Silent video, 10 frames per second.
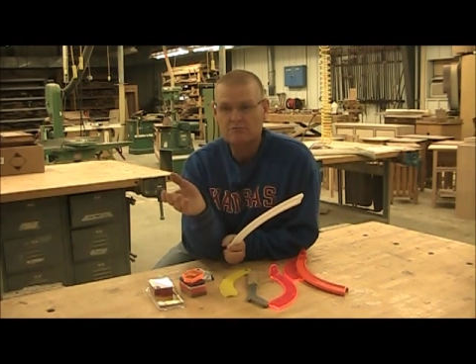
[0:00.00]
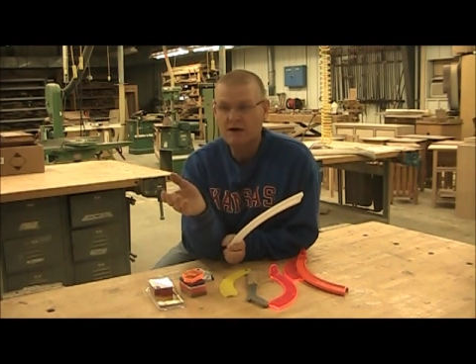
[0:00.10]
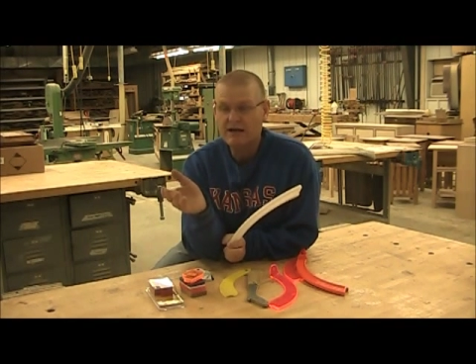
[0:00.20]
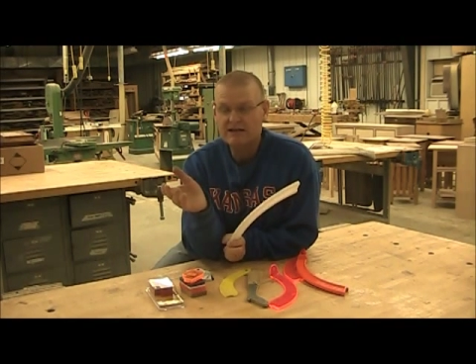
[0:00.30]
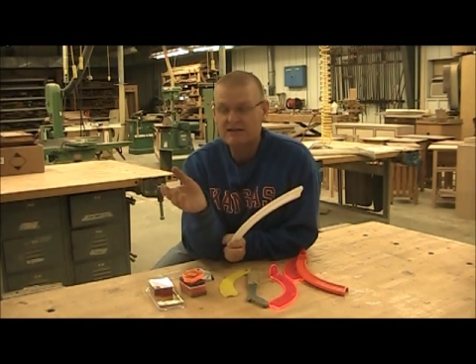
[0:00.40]

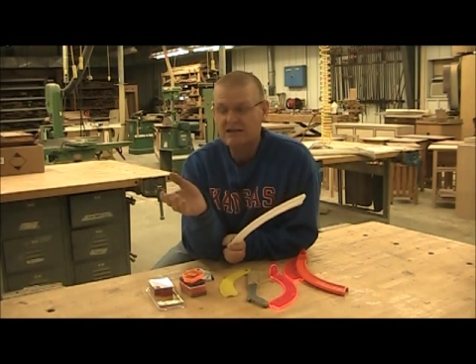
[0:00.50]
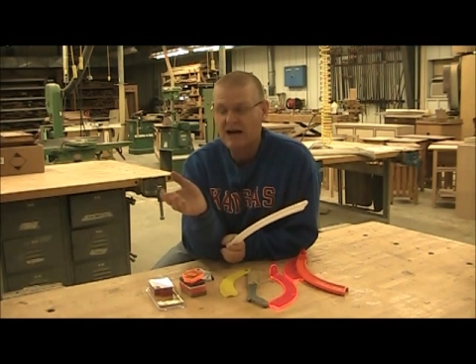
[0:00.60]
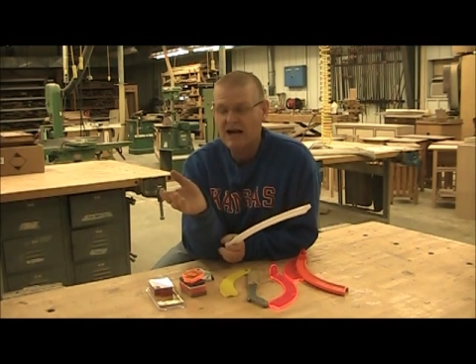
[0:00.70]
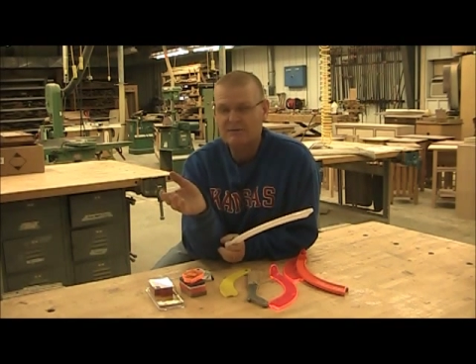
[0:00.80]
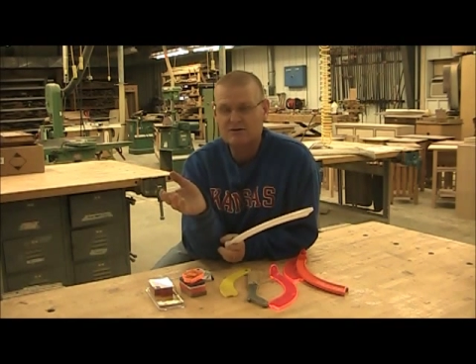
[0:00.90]
But his
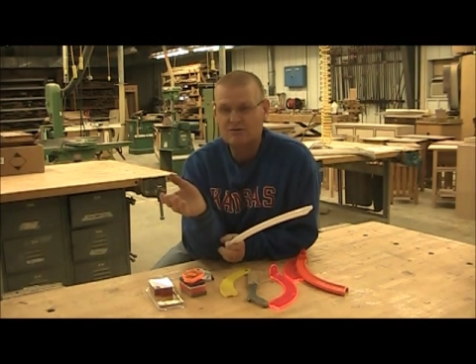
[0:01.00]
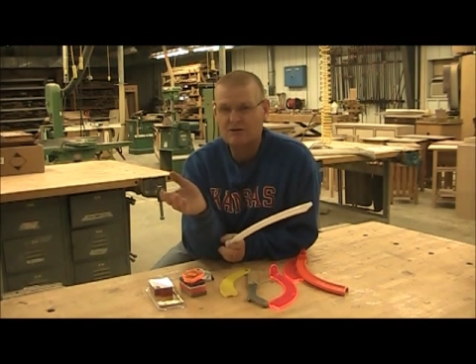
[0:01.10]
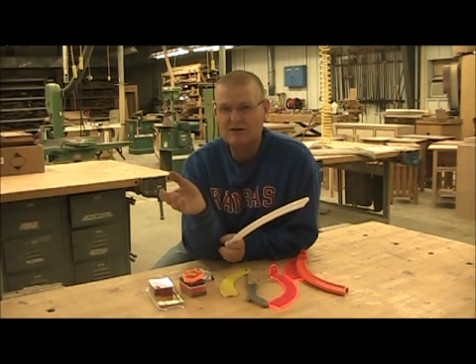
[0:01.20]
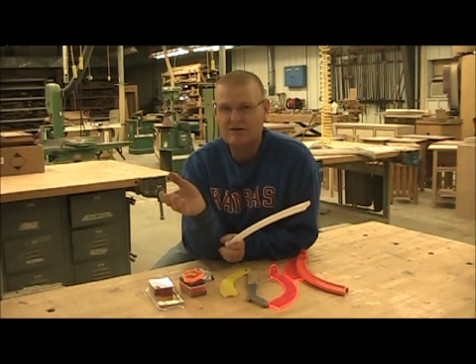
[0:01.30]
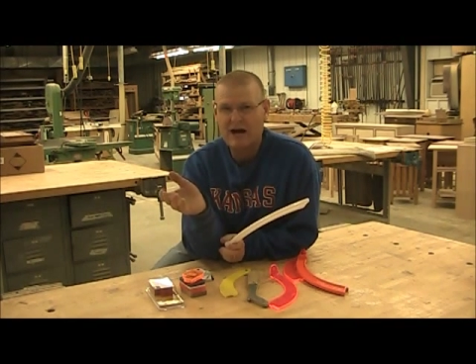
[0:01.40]
time is
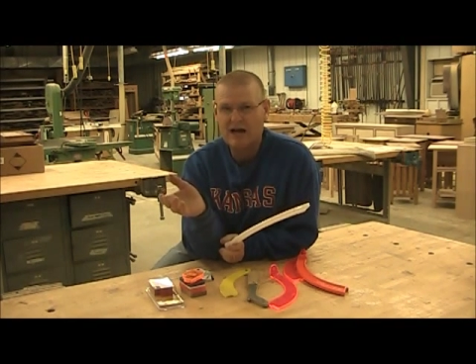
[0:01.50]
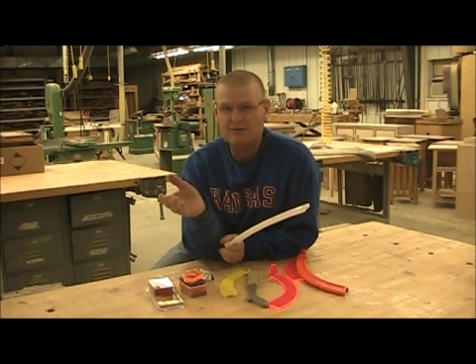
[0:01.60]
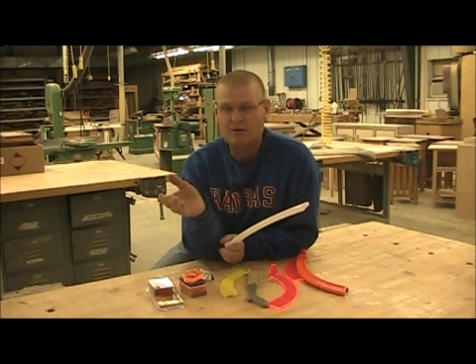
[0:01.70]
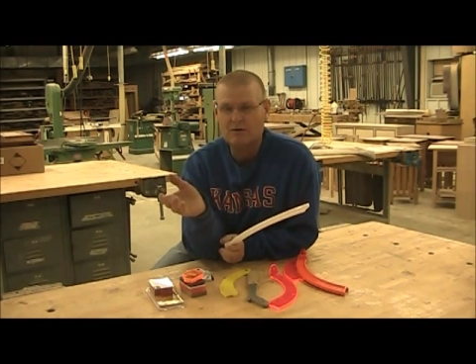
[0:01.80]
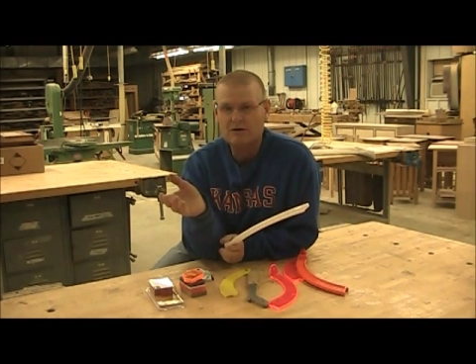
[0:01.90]
really
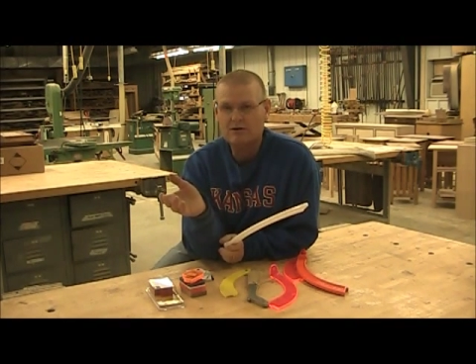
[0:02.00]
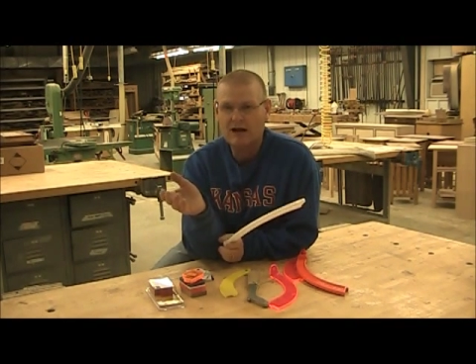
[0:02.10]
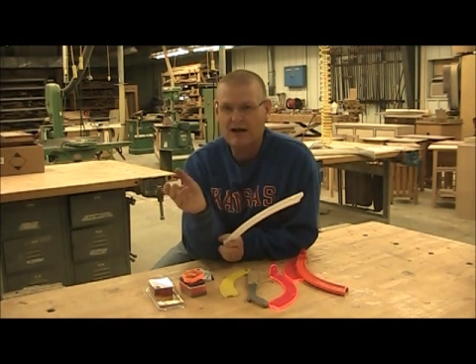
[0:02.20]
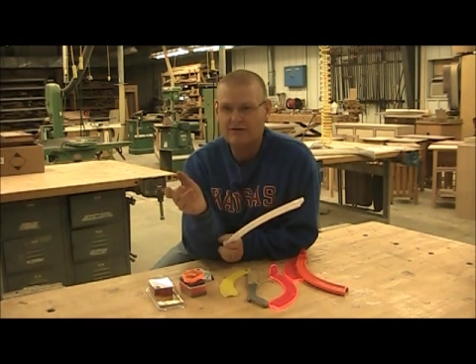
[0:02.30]
valuable. You have to